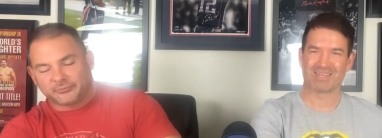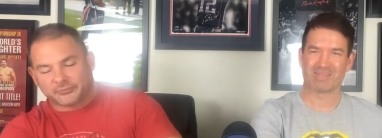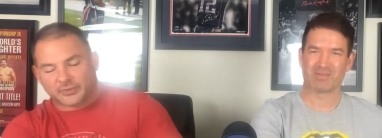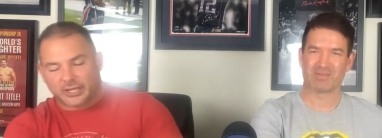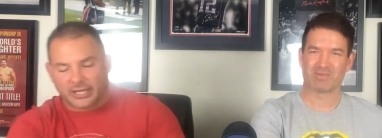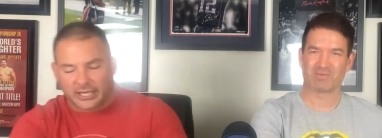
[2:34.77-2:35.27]

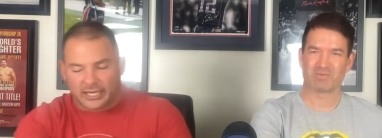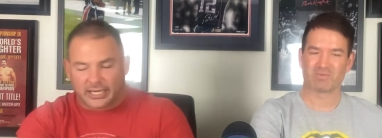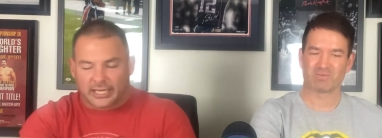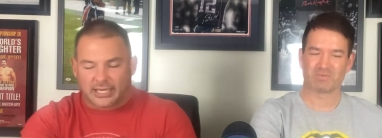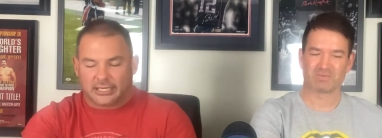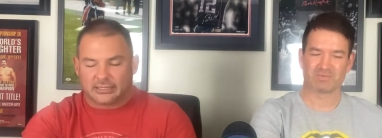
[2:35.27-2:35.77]

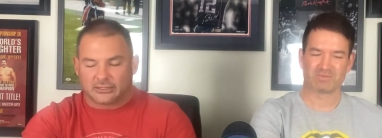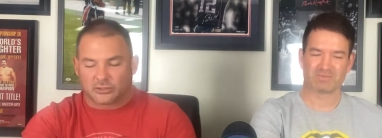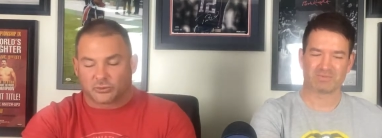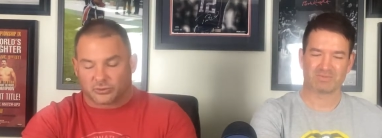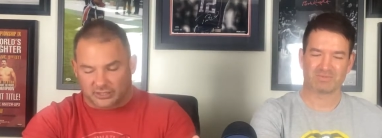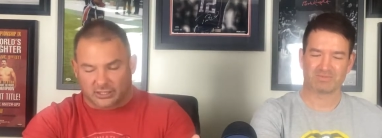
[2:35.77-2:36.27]

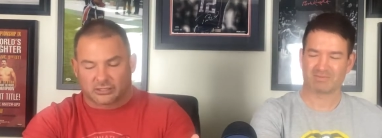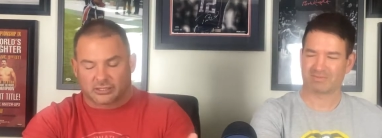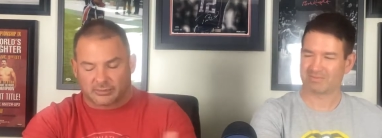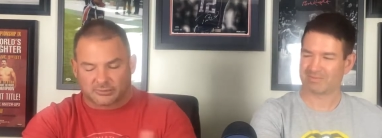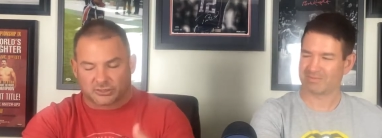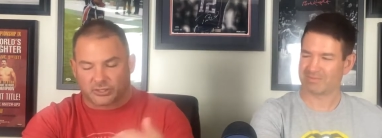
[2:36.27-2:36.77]
Speaker 1: or, or
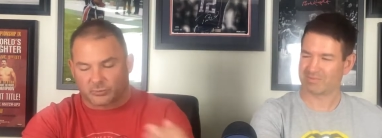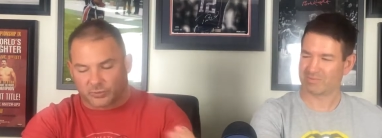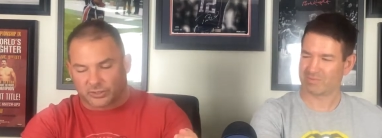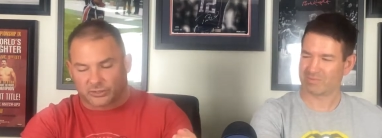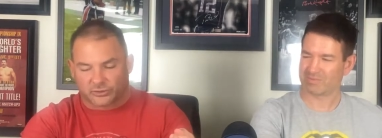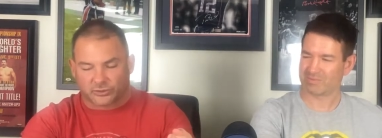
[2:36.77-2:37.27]
I'm sorry,
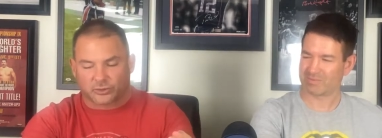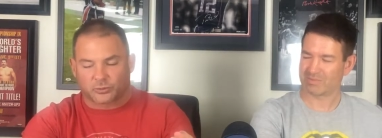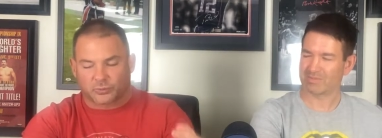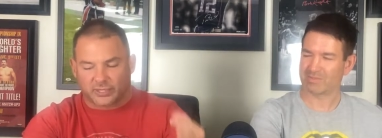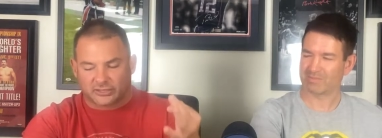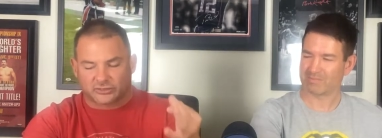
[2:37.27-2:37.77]
we're in our third
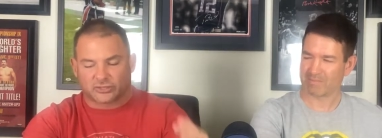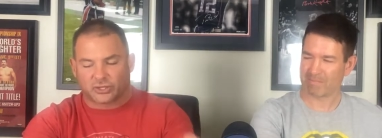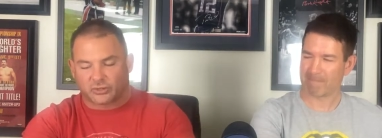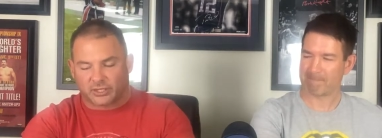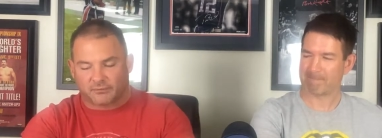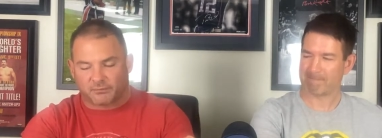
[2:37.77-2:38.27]
week.
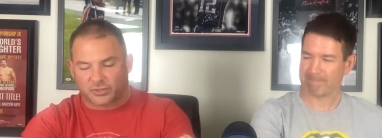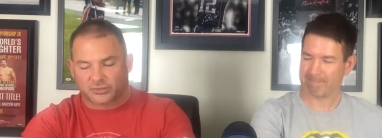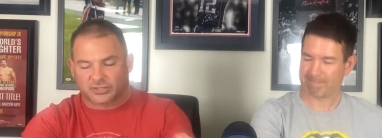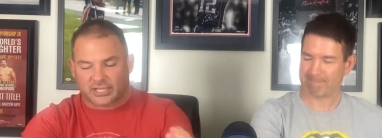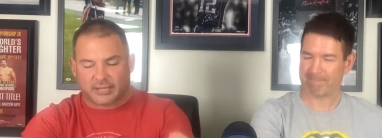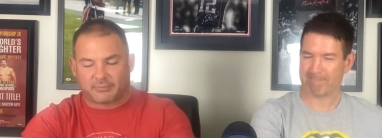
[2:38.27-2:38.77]
So the
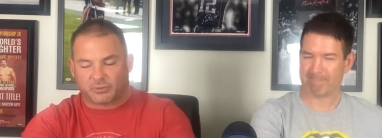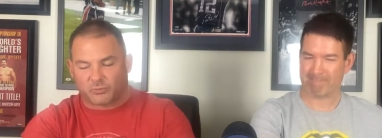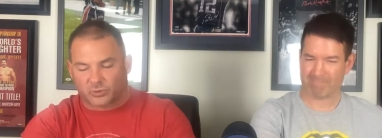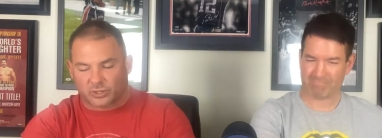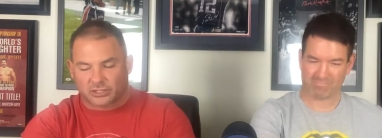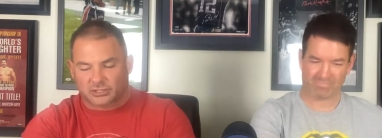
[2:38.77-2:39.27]
first game that
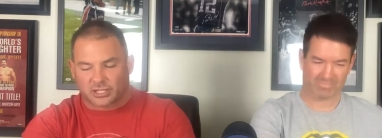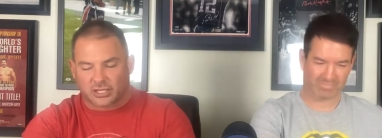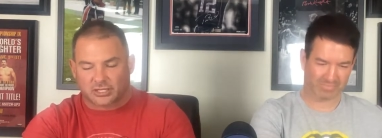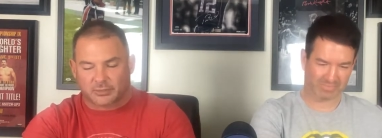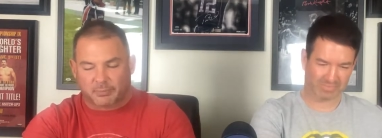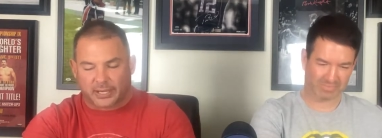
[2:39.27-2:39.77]
we're going to
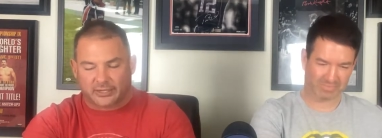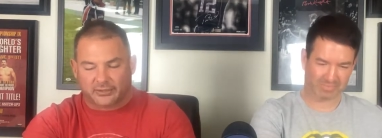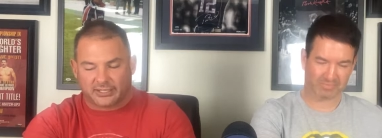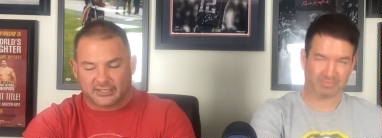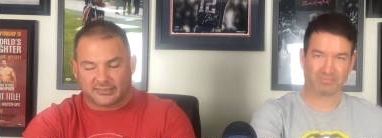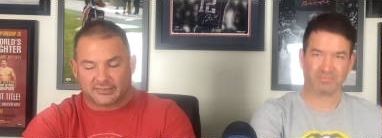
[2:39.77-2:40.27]
talk
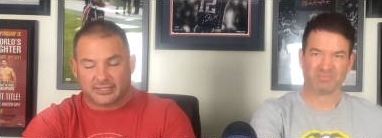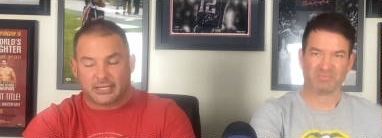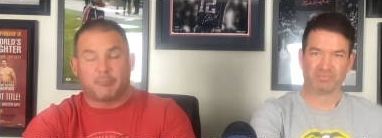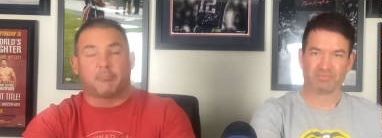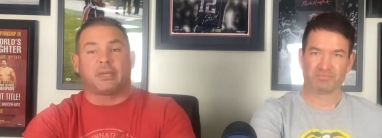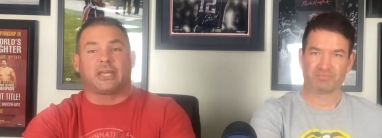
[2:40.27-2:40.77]
about is the
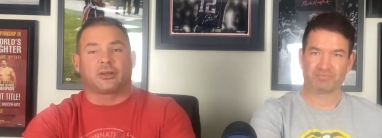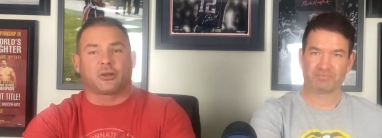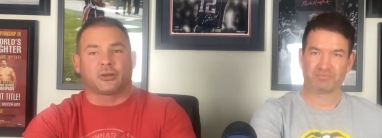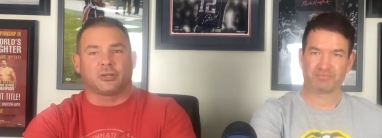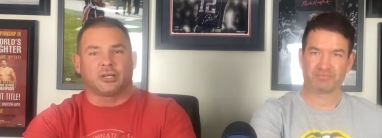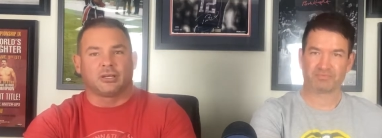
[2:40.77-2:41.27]

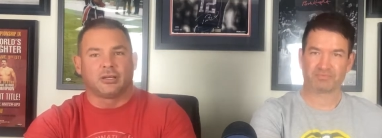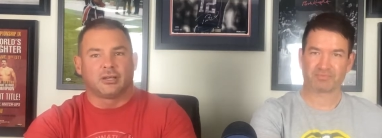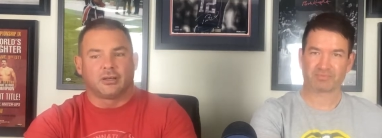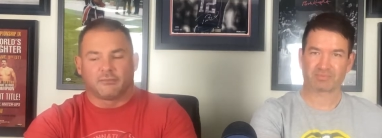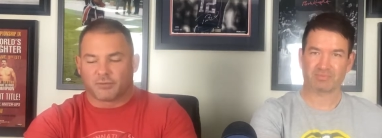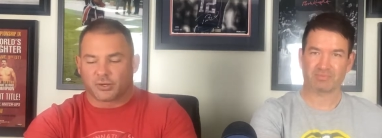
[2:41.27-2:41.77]
beard
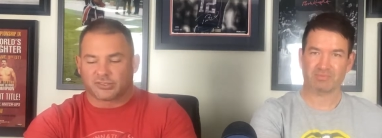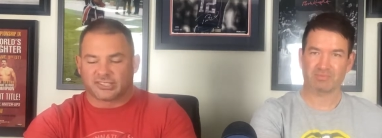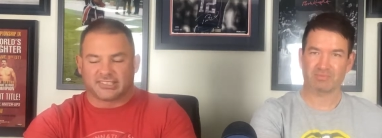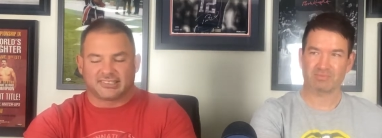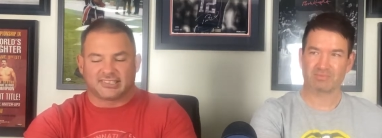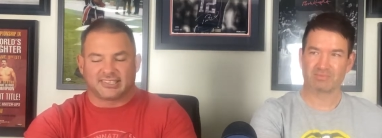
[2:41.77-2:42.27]

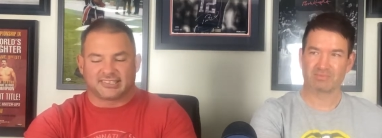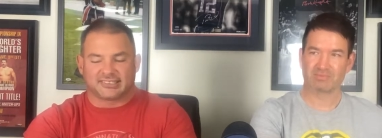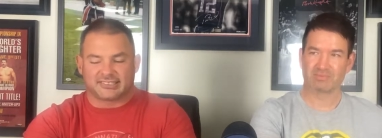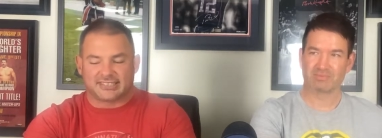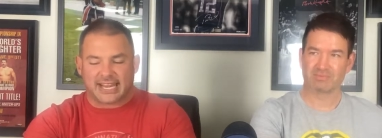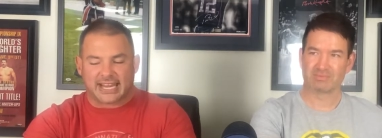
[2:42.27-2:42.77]
versus the
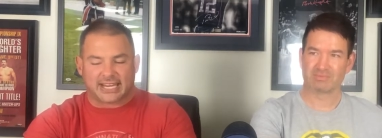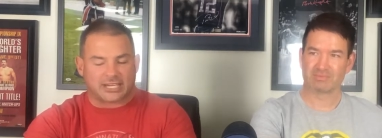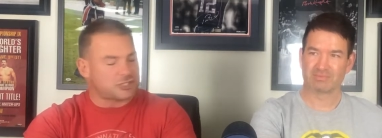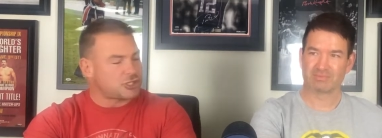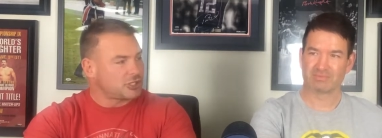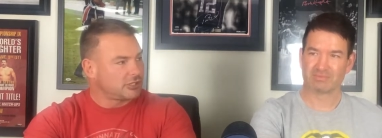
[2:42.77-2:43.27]

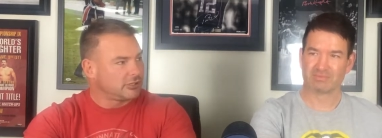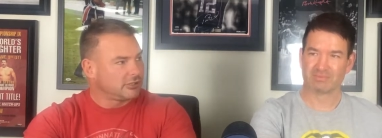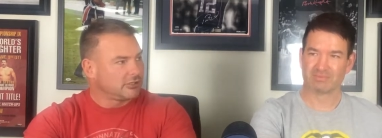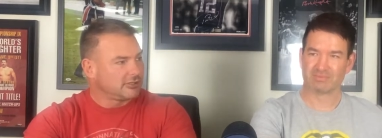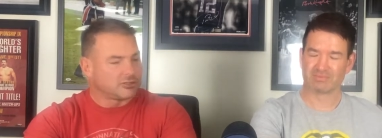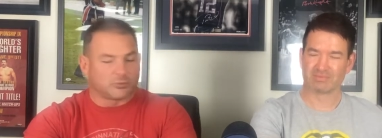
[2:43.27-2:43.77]
stash.
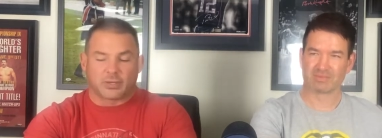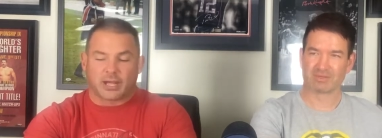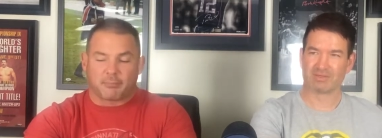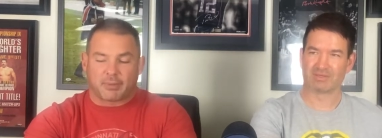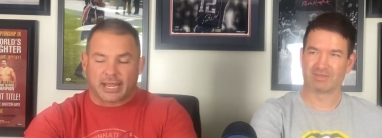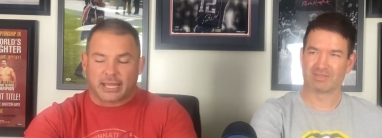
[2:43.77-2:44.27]
So we
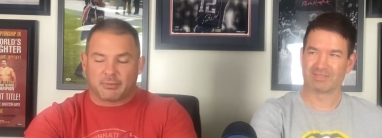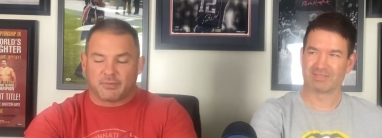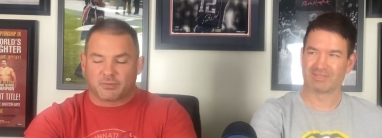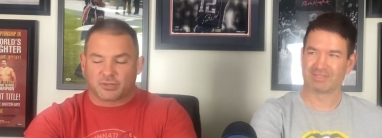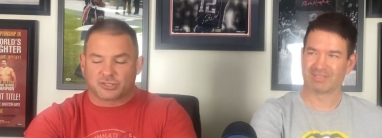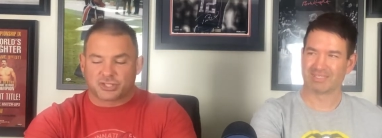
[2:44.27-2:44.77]
got Miami
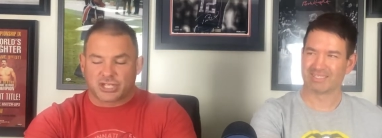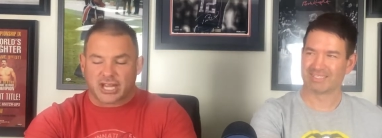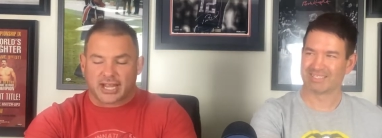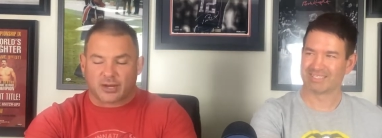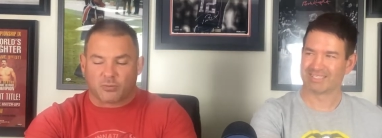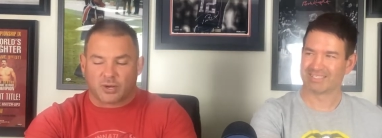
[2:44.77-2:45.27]
versus
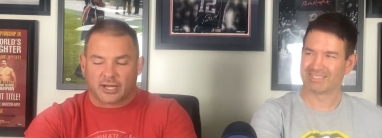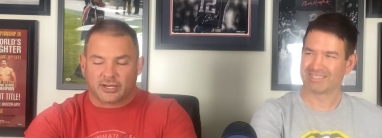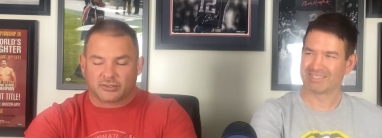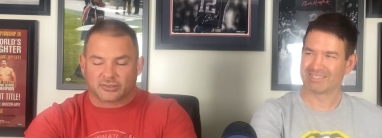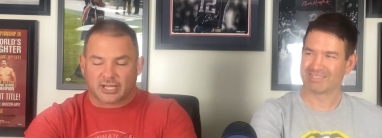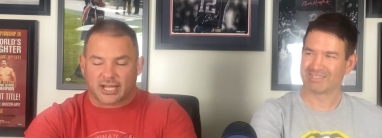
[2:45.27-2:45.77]

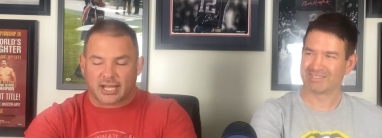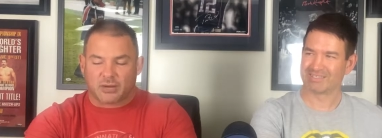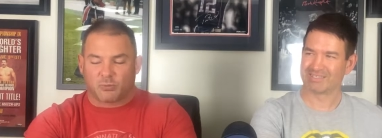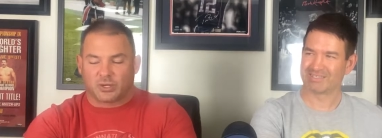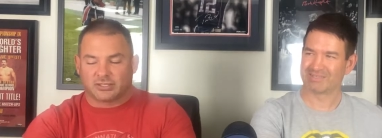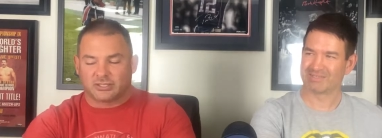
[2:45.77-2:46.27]
Jaguars. I
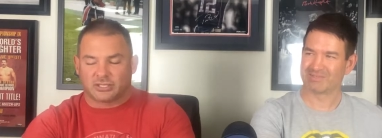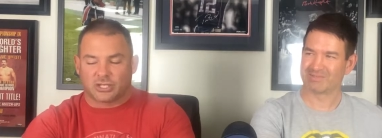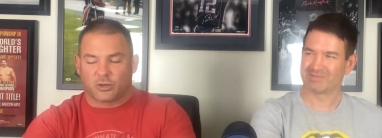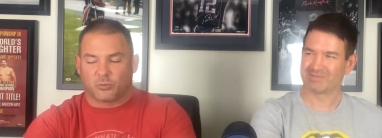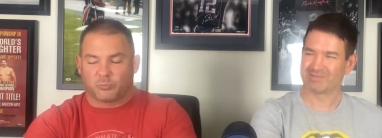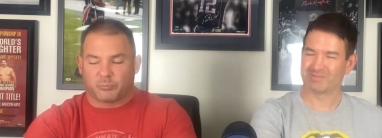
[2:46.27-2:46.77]
want to
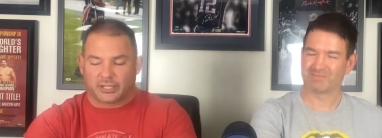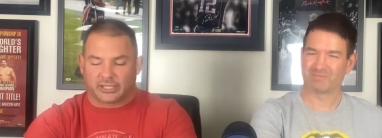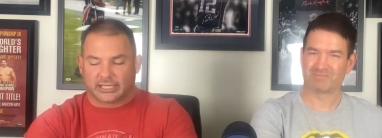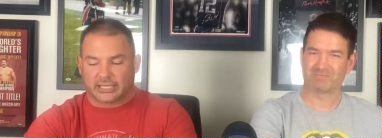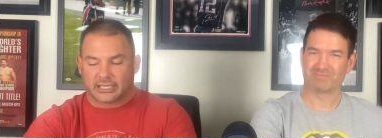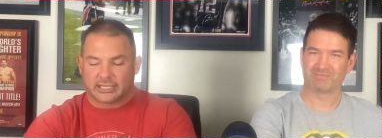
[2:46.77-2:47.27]
know
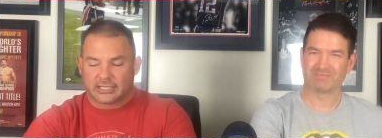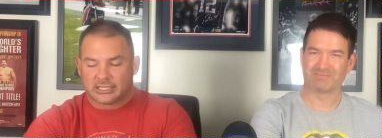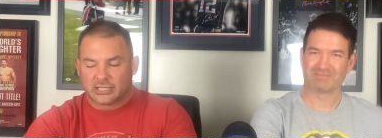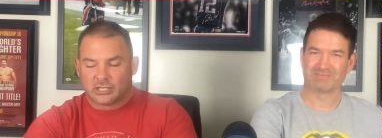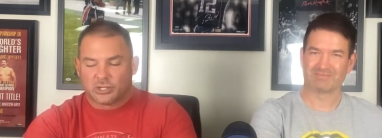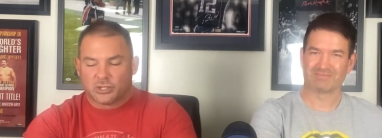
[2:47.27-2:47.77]
Billy,
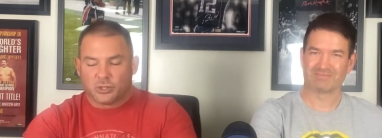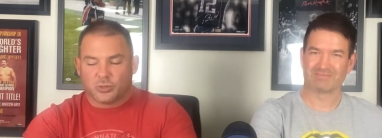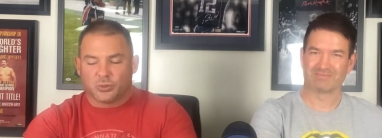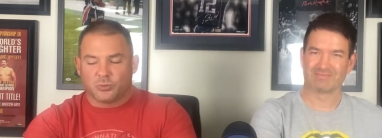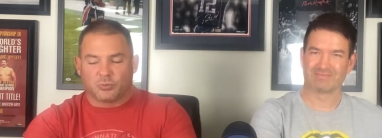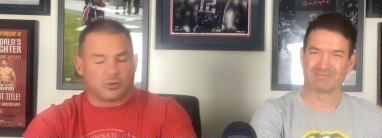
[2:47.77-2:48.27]

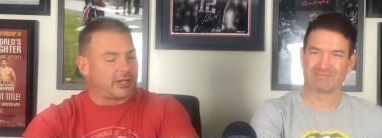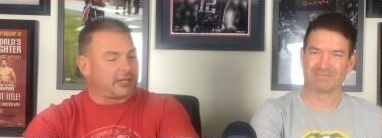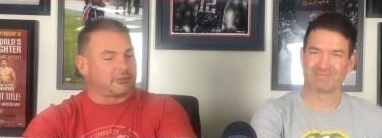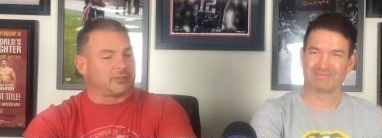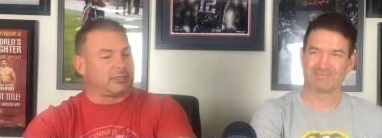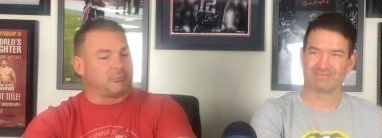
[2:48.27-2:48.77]
who will
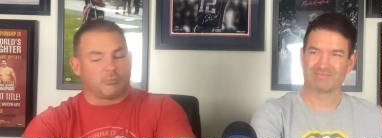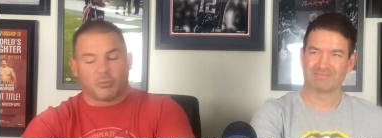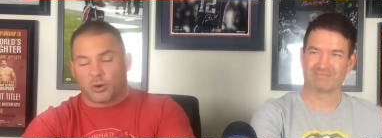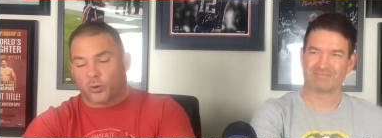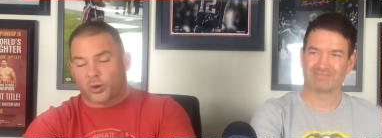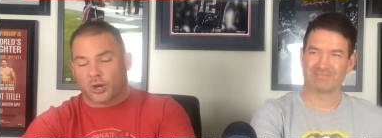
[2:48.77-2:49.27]
have the
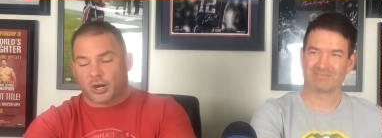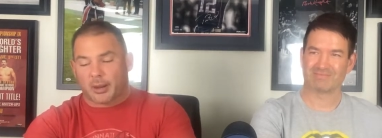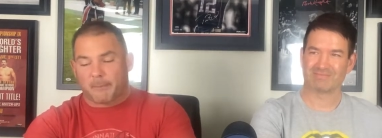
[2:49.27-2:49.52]
more